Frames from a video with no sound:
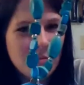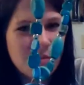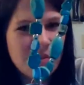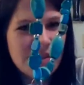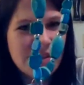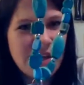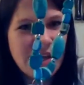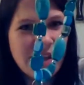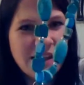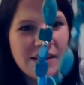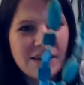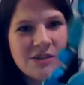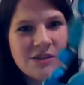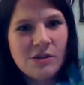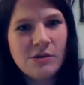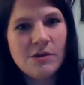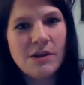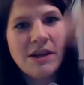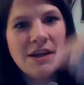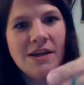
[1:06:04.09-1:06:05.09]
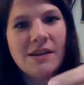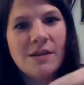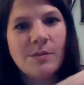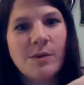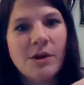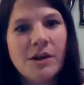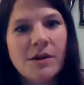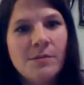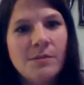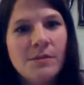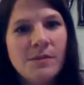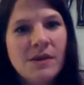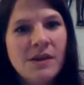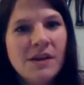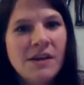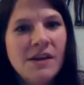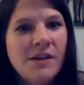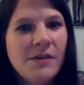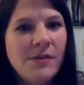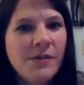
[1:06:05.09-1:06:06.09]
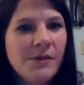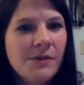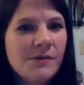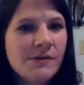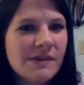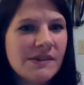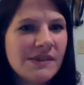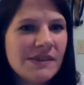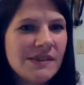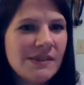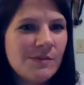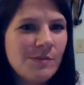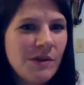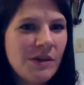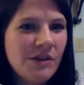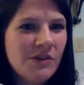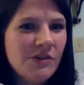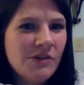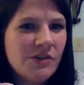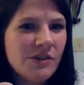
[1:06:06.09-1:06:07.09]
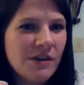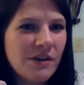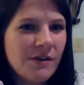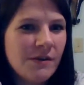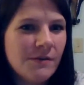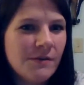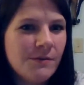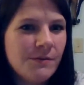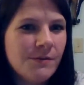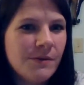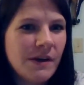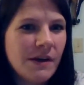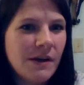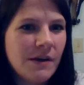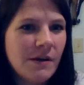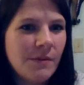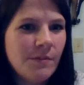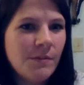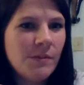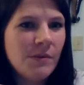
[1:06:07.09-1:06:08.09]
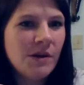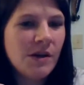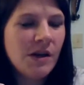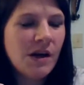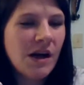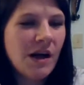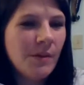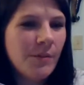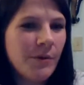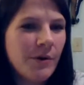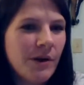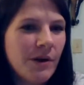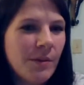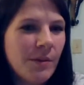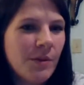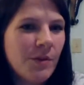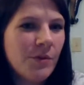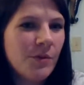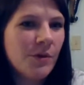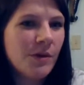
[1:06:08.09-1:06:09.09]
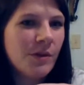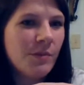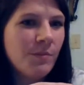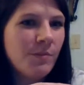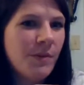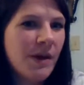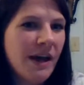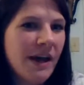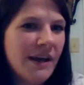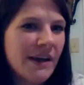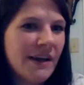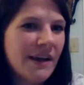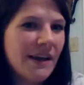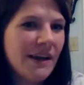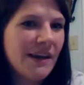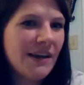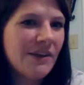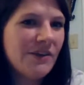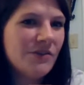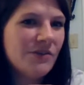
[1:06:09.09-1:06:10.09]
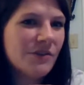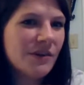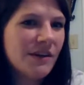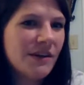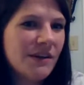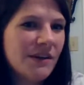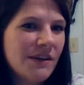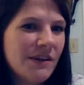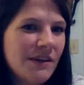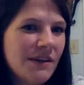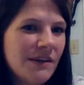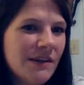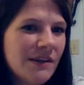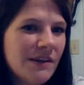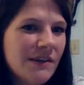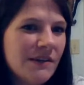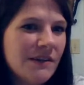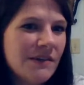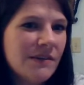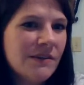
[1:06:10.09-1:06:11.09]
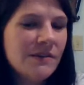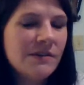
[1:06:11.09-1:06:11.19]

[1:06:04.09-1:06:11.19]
metallic doodad at the bottom. There's a smidge of um, copper coming through on the back edge right here.